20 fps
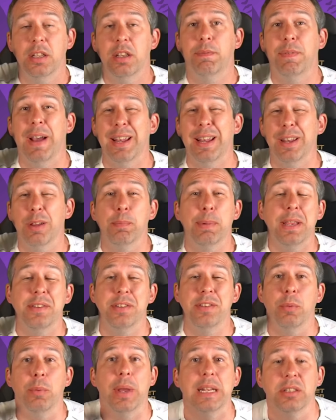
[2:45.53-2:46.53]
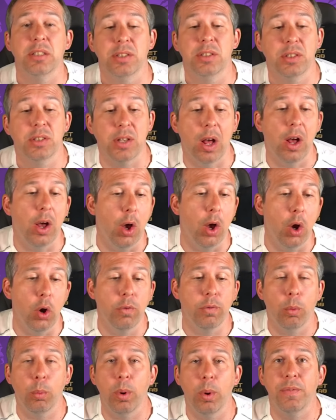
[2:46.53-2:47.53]
The fact that basically we had to start
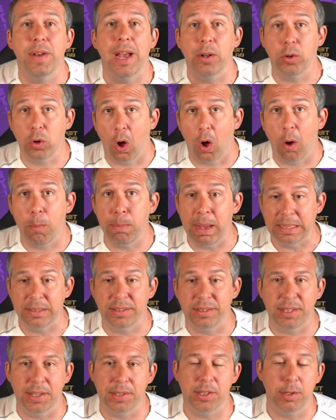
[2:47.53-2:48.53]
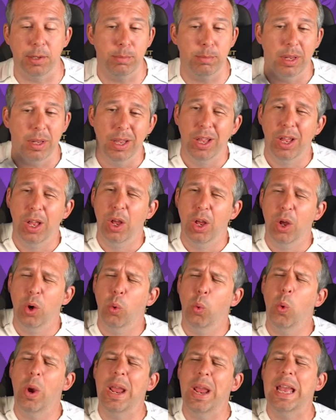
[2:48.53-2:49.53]
over with our combat system.
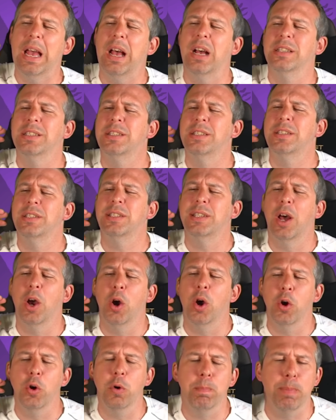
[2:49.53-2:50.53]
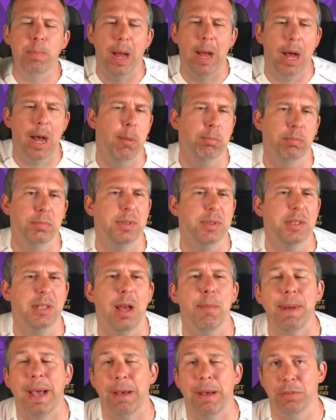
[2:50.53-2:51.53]
We are so pumped
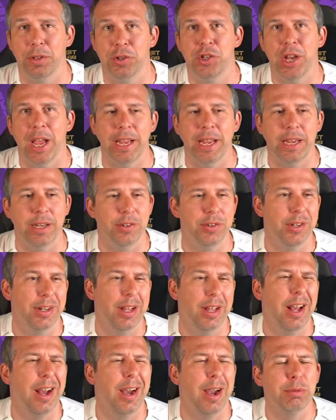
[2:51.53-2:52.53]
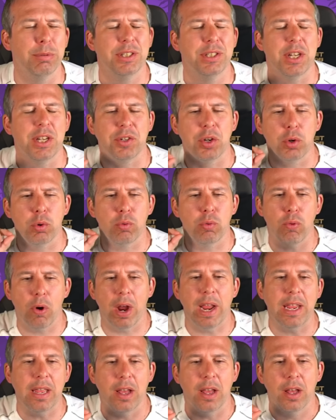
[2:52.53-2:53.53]
about the change. Oh, it was such a
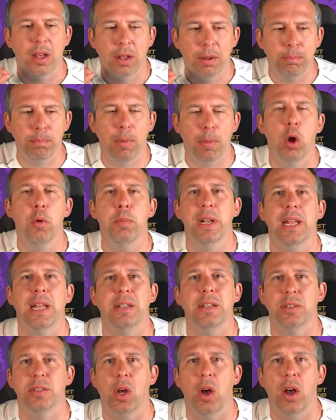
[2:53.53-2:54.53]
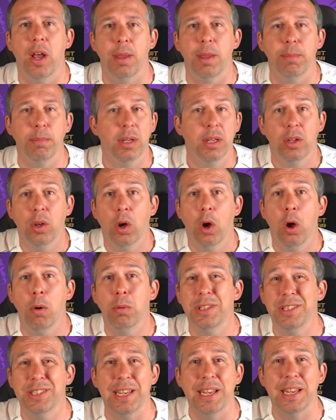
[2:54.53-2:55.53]
great moment in time. I
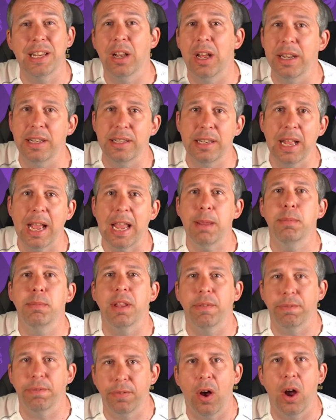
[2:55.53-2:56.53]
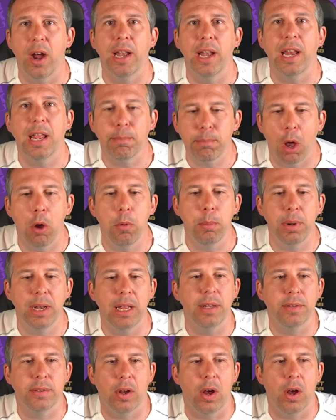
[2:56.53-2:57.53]
want to see like game defining moment
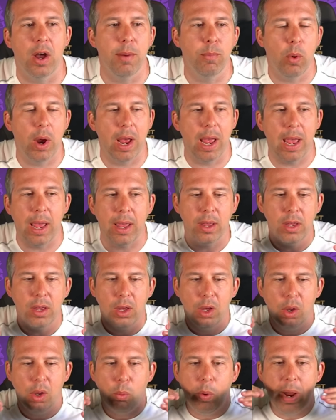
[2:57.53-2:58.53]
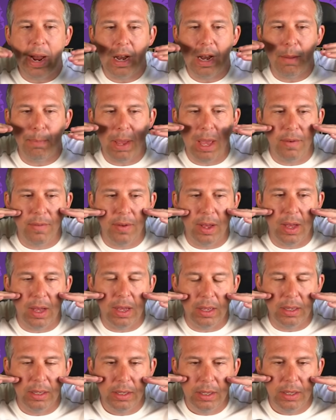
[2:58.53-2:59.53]
in time where we had a bit of
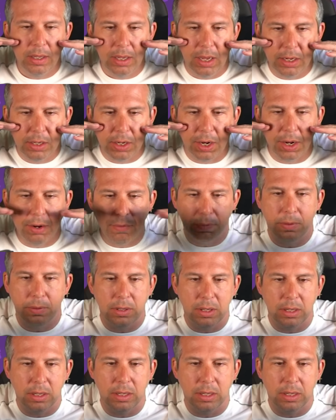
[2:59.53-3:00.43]
a kind of